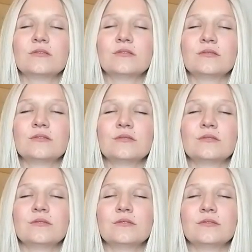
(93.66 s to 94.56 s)

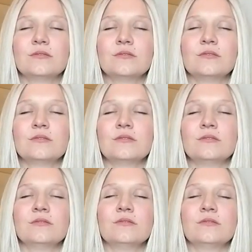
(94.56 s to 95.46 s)

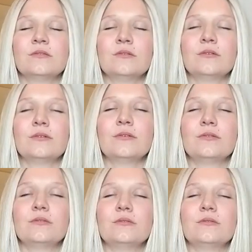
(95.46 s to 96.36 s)

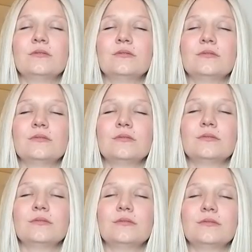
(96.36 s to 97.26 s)

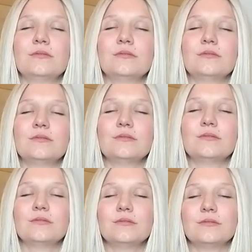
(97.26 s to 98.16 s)

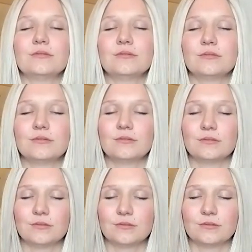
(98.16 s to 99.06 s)

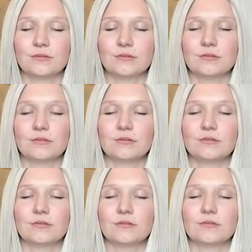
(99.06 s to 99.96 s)

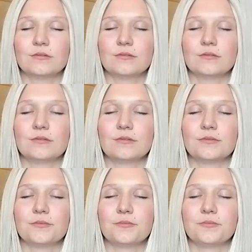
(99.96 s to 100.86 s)

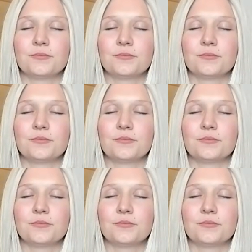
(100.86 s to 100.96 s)
Nobody speaks.